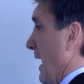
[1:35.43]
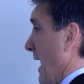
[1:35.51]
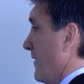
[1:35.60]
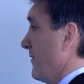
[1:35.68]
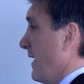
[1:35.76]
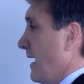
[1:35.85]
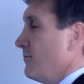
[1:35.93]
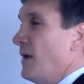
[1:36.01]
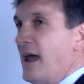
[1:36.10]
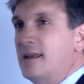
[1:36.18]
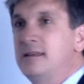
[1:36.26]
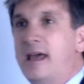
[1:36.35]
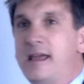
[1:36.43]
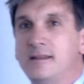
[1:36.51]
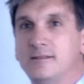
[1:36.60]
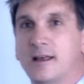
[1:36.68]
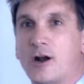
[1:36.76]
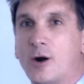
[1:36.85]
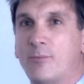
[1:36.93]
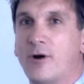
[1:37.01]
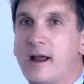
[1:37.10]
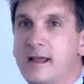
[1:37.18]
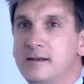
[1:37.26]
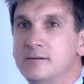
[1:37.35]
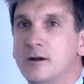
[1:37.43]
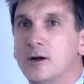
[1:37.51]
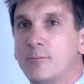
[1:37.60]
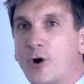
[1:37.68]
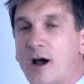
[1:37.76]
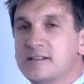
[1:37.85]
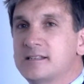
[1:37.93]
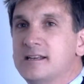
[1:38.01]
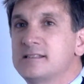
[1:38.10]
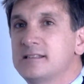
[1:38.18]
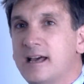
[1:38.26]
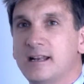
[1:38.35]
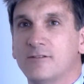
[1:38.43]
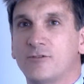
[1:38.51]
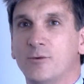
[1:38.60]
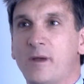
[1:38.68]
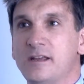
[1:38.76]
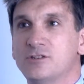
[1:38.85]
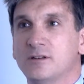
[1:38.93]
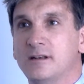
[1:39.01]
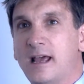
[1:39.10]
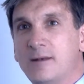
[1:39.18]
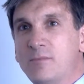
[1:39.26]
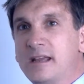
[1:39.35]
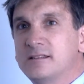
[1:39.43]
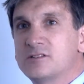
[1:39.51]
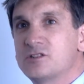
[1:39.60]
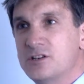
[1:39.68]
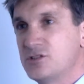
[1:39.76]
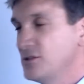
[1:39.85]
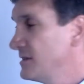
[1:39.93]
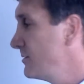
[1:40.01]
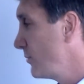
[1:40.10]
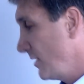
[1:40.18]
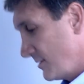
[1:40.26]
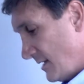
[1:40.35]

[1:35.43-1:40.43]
and then mandate that our brain process that information and make decisions in real